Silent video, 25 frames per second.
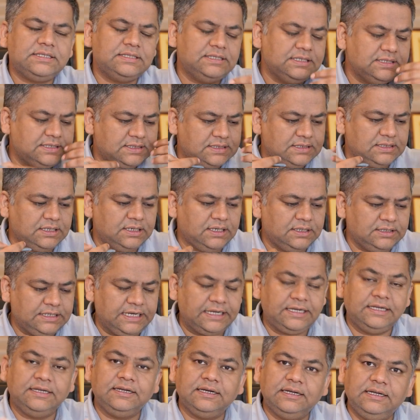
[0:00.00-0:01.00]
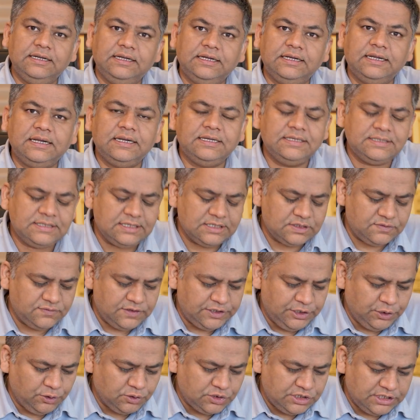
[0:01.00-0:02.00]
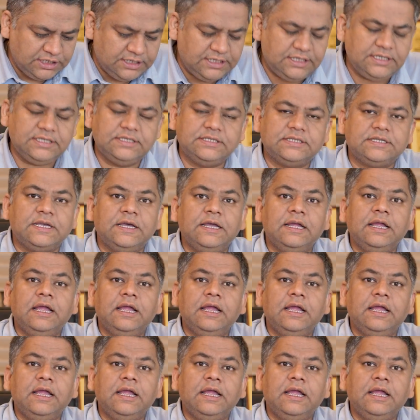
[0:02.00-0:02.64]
this technical analysis video series,